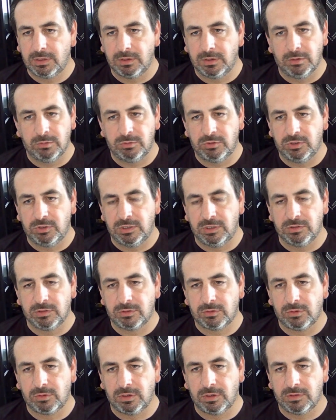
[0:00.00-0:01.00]
Oh
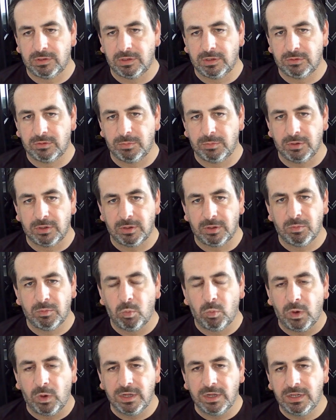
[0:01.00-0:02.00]
Jesus Christ, that's more
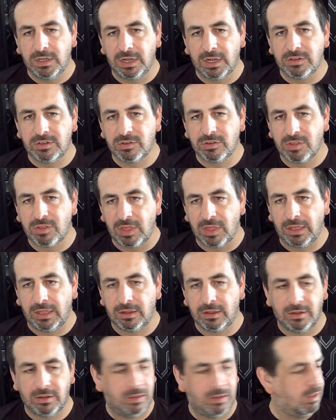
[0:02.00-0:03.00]
complicated. Why didn't I just
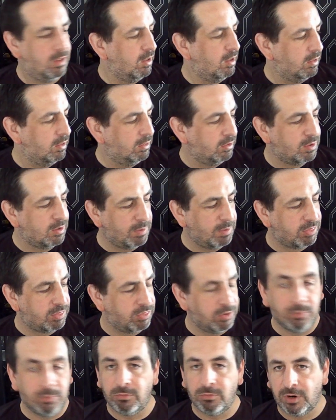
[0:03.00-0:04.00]
think, look at my
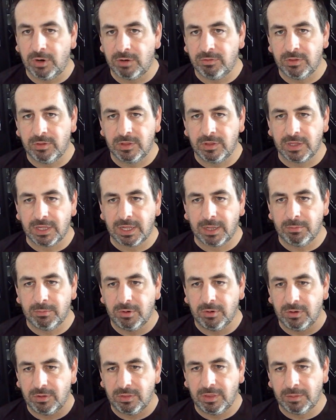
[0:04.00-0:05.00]
thumb rather than the camera?